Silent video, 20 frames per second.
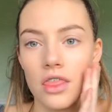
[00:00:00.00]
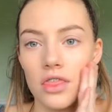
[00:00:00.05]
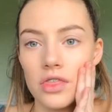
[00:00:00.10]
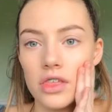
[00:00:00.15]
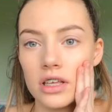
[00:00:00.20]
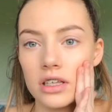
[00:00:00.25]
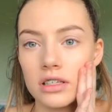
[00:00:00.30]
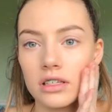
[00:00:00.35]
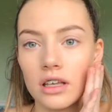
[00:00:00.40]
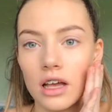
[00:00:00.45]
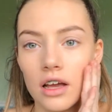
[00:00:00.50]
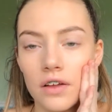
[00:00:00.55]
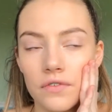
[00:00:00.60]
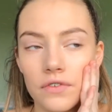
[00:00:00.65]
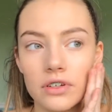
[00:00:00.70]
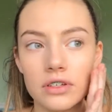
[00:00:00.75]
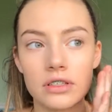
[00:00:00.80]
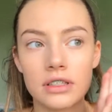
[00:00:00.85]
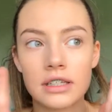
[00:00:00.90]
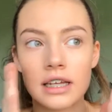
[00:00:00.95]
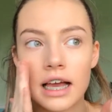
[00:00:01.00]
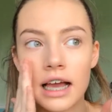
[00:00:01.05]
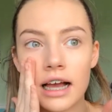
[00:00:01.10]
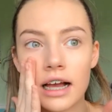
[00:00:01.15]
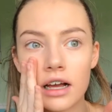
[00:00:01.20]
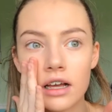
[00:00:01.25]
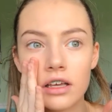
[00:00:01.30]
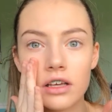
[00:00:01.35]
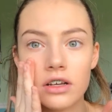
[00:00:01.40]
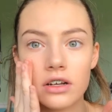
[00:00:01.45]
This side feels
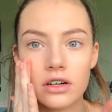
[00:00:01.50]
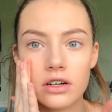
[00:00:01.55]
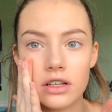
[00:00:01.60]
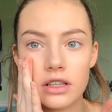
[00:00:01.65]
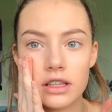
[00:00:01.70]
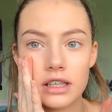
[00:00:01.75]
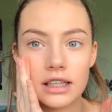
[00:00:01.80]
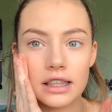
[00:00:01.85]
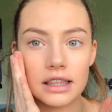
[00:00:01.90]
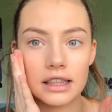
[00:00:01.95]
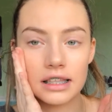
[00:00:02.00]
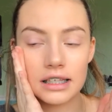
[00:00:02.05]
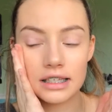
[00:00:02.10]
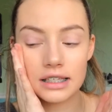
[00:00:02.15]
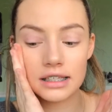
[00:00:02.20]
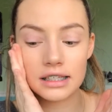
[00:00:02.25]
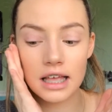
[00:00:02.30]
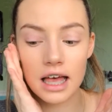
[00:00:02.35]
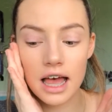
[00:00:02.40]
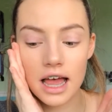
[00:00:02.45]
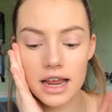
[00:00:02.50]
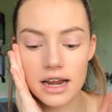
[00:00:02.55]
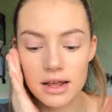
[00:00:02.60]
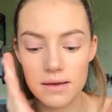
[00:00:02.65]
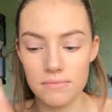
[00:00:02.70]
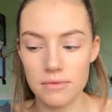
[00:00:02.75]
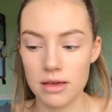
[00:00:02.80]
tackier than this side,